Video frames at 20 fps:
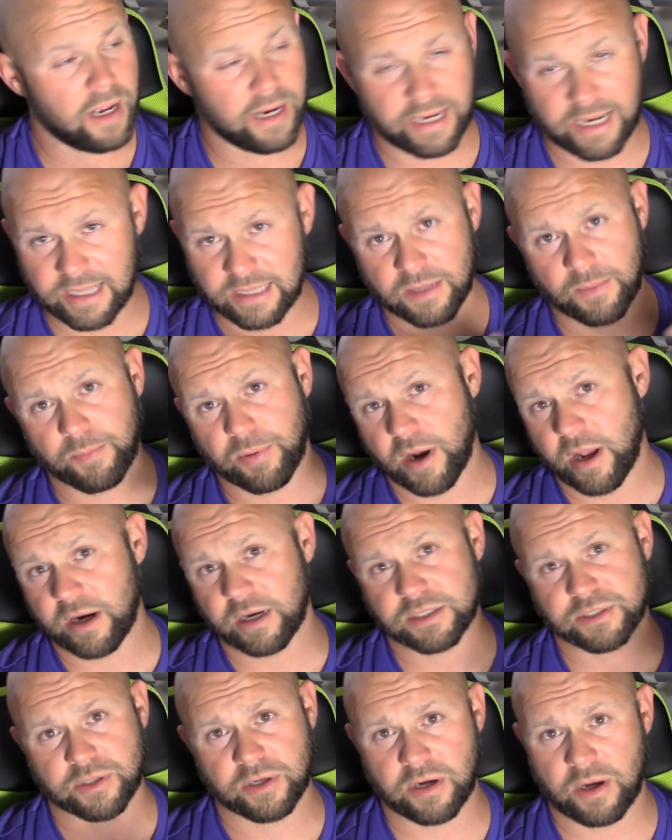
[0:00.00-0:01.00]
Again, the
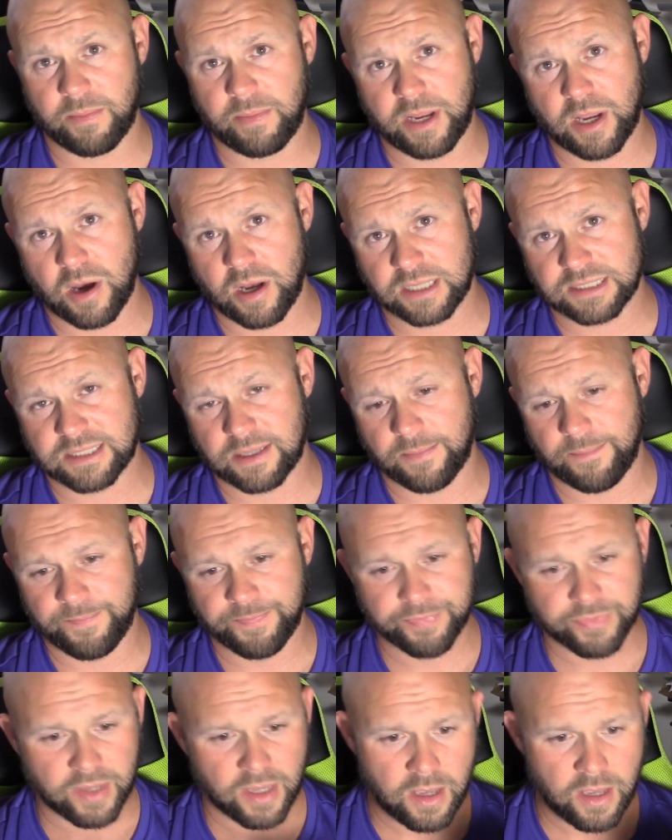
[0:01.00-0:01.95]
products are going to be awesome.